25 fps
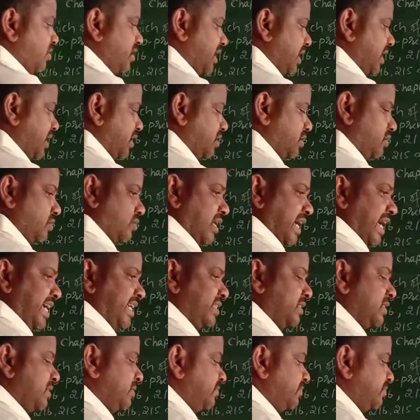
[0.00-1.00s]
need to
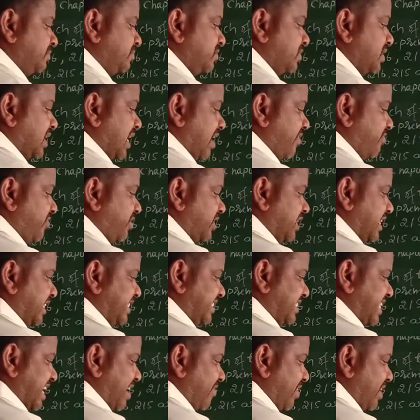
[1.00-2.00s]
write. After that
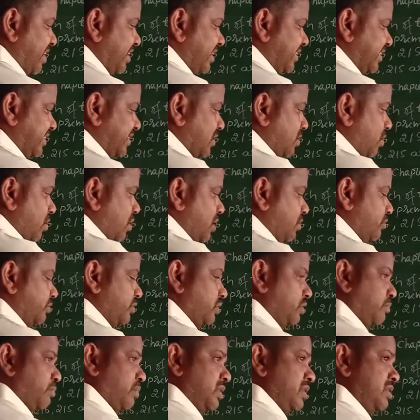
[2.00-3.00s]
7 is not
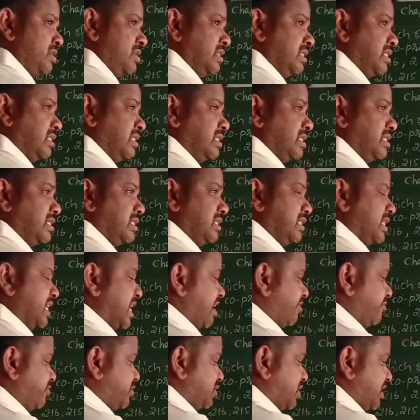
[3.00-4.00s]
divisible. Then
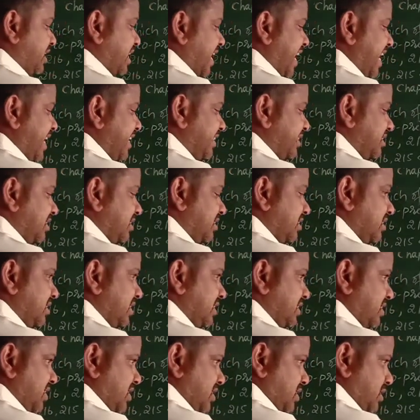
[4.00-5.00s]
after 8,
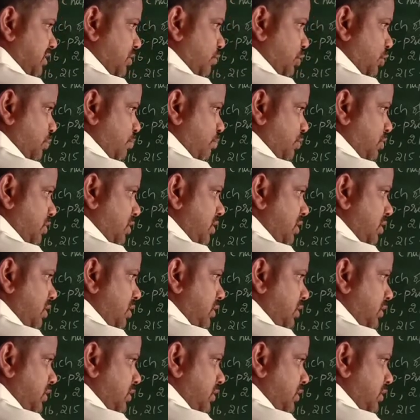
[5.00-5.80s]
is it divisible?